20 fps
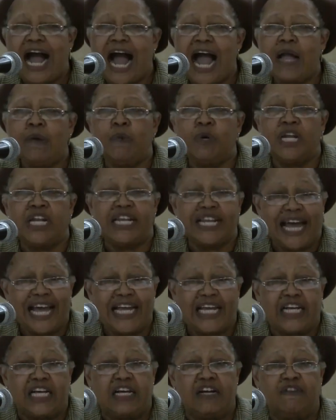I would
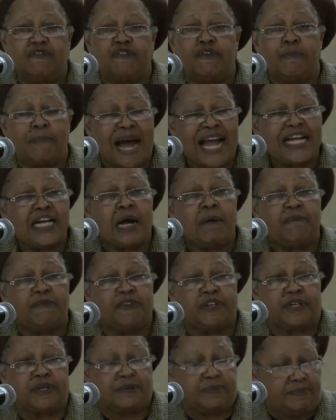like, for my
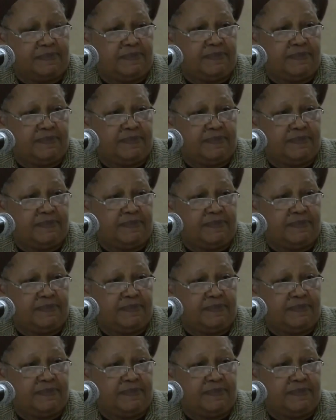comfort,